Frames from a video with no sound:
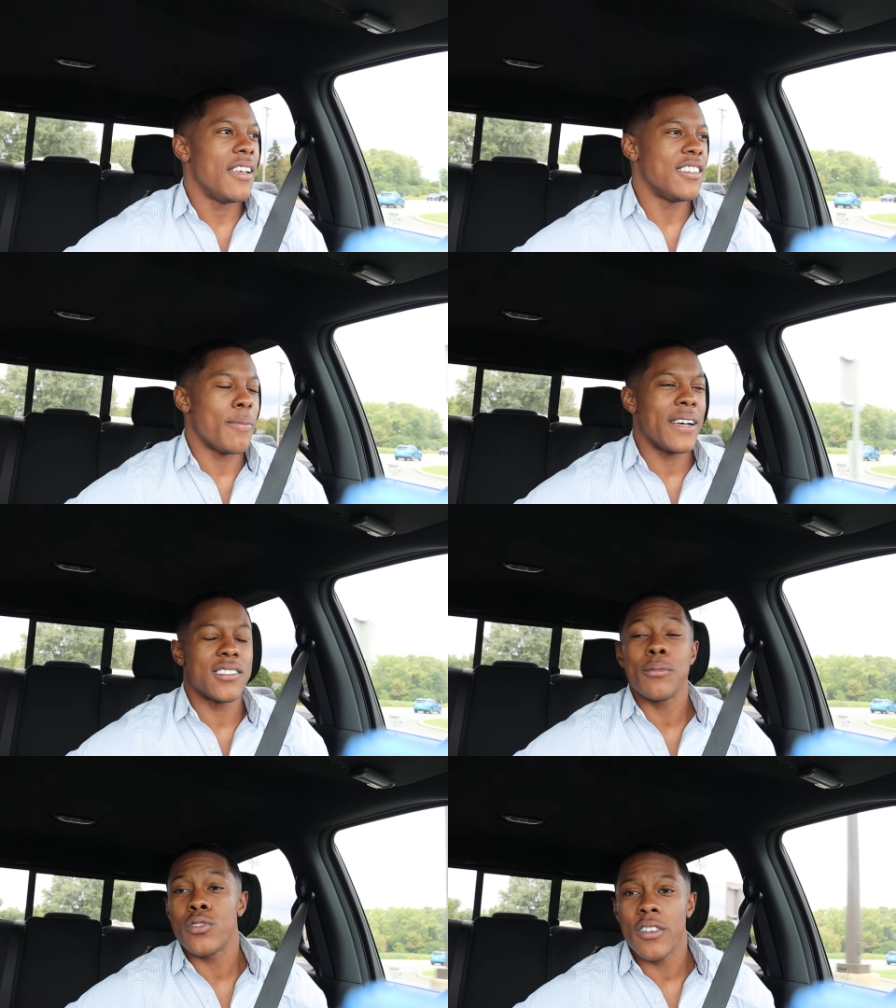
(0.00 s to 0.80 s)
it's by
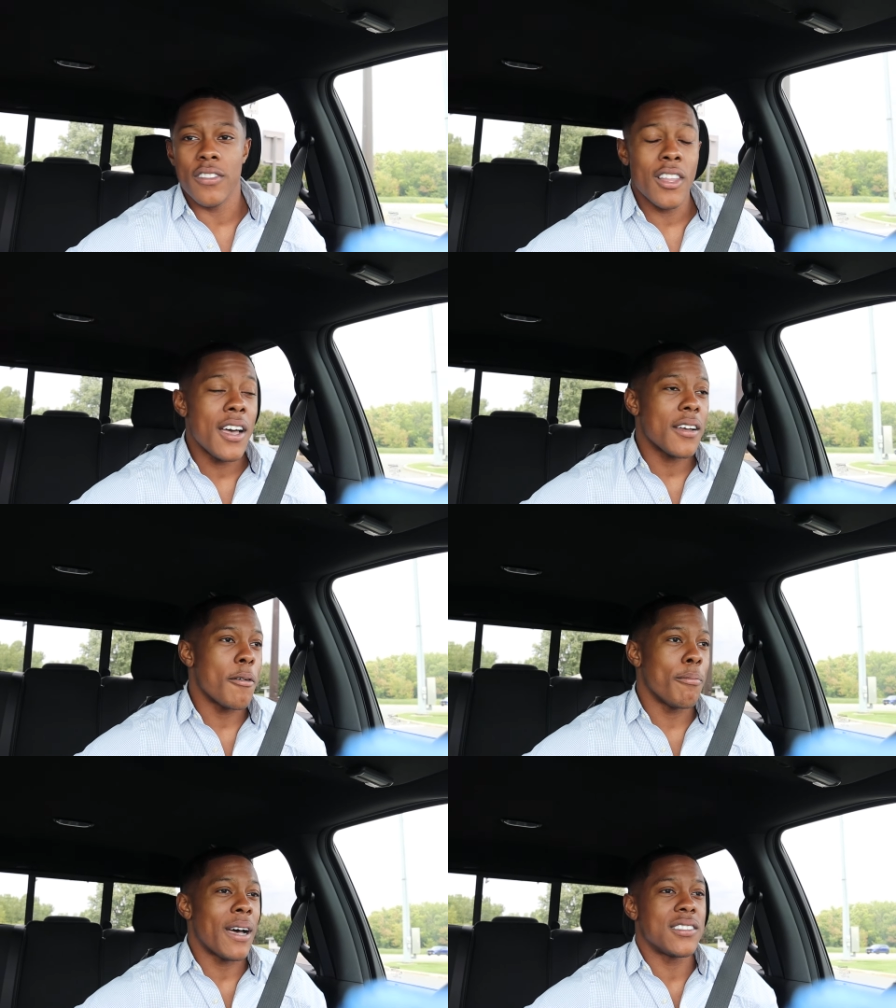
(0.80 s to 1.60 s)
some sort of luck,
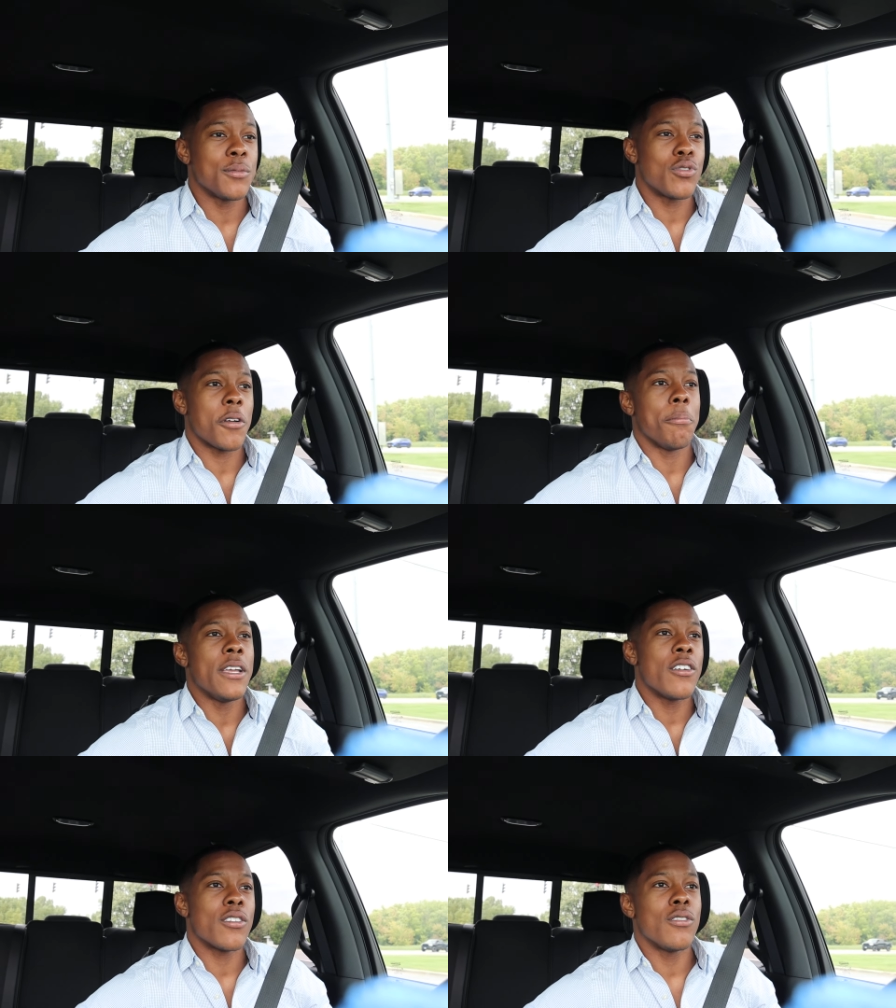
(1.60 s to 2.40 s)
by some sort of
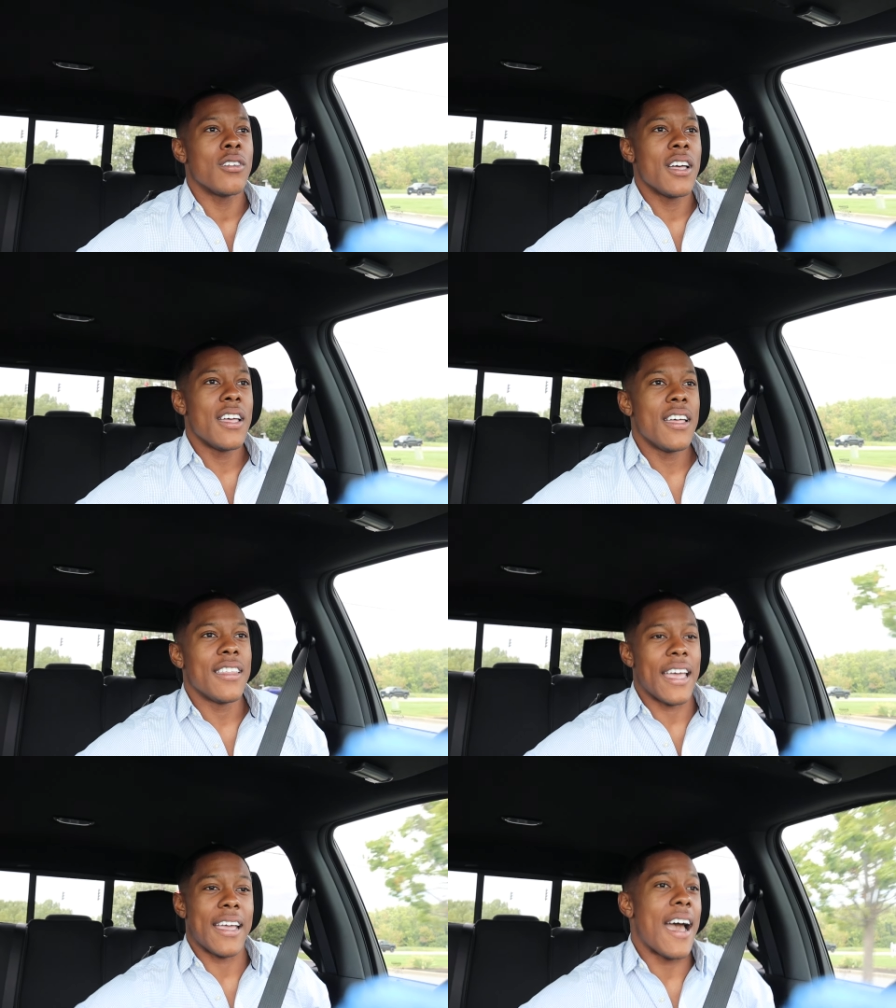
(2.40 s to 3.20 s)
miracle
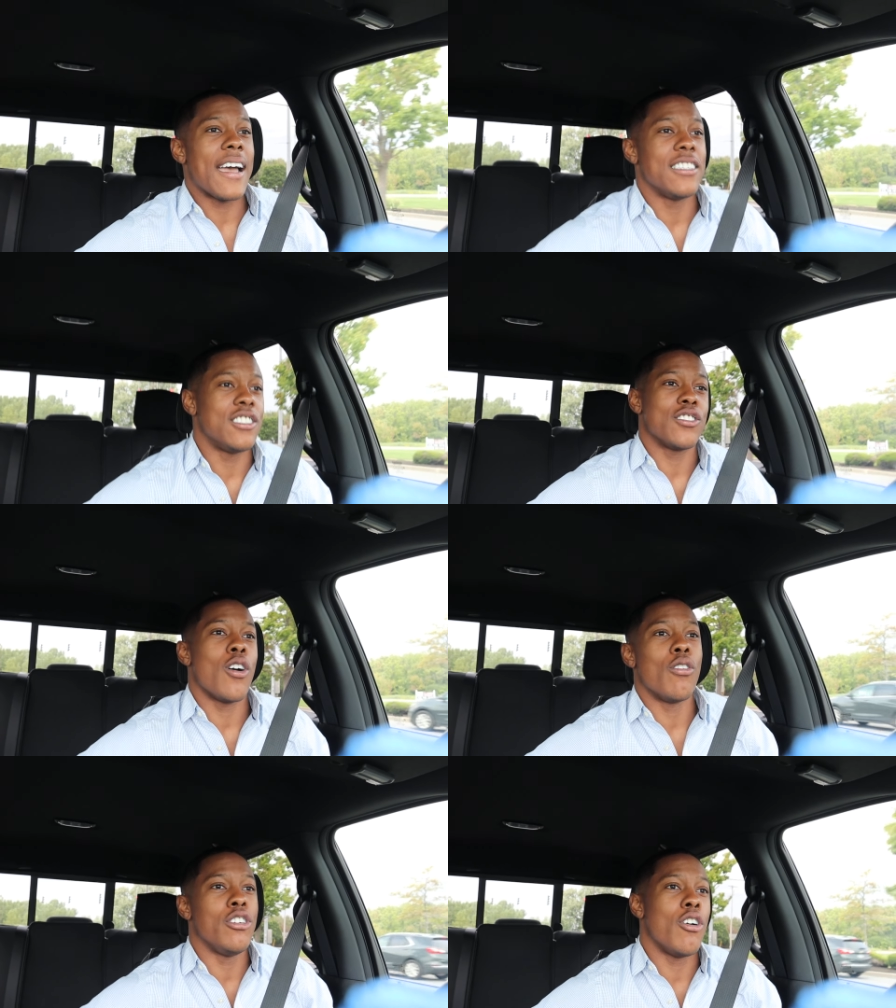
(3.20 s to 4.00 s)
that God is just
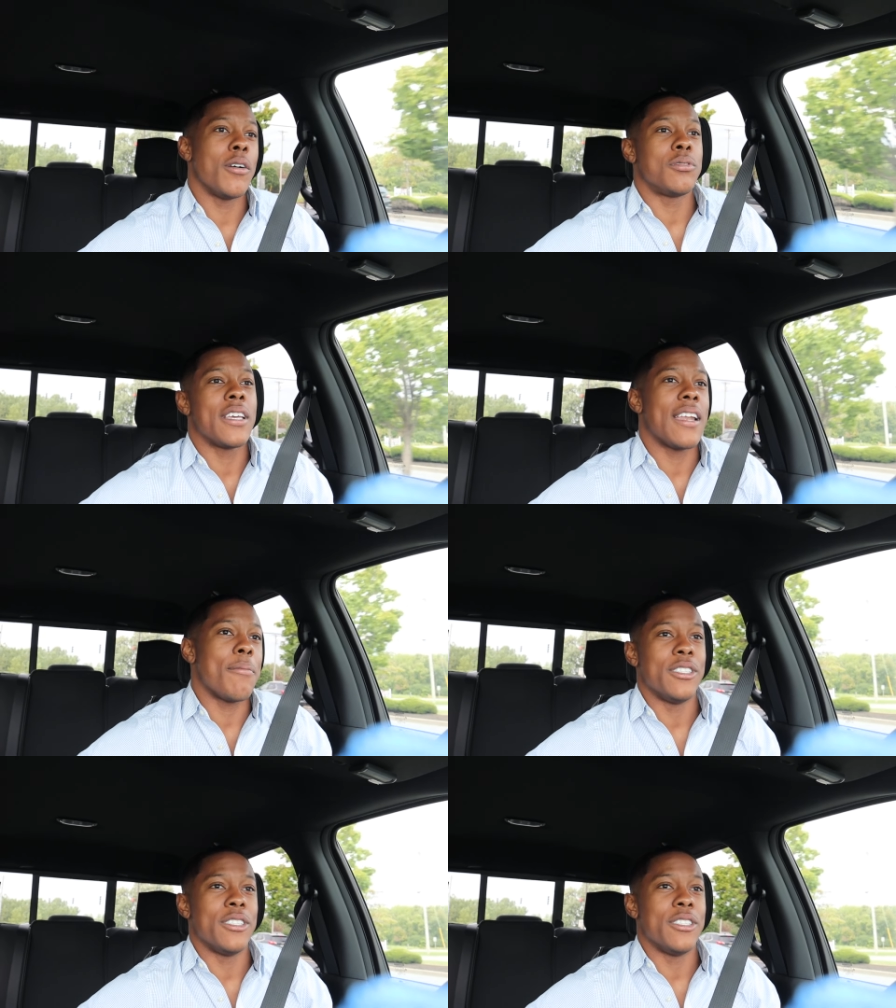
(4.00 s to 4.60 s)
going, you know what I'm saying?